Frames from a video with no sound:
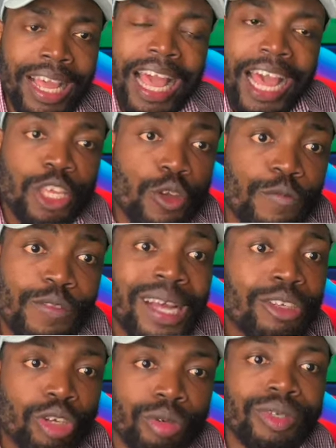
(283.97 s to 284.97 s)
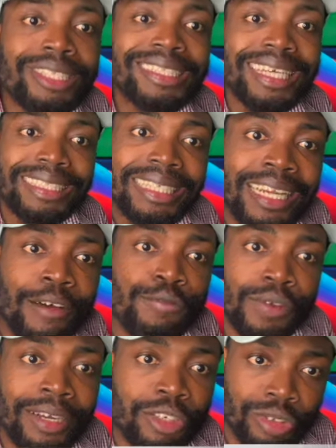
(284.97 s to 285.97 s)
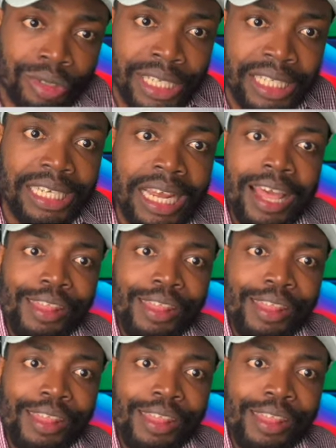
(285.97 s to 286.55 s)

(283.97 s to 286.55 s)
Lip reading: and you've done your research and have agreed